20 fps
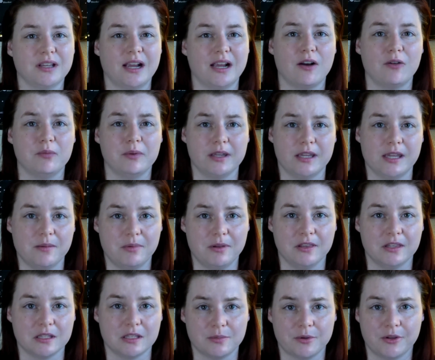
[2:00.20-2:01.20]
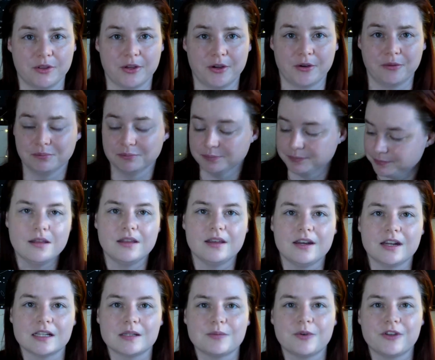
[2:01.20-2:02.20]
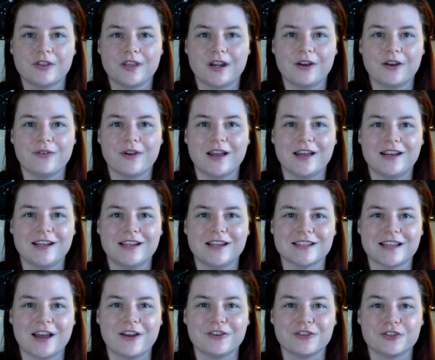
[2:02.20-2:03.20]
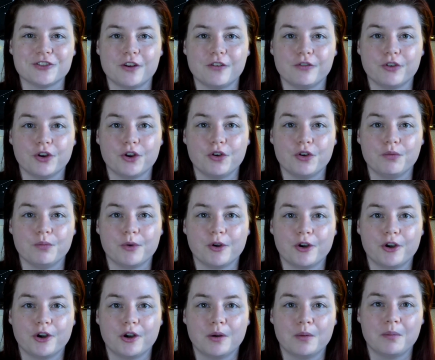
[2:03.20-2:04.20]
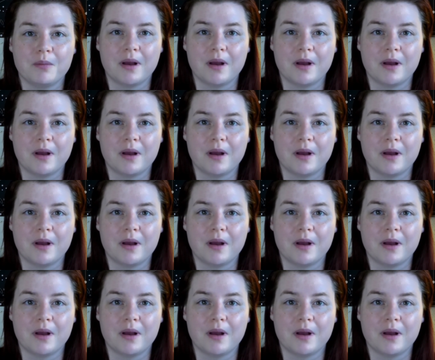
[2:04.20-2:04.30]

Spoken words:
think I'll be keeping this book though. The next book that I read is How to Solve Your Own Murder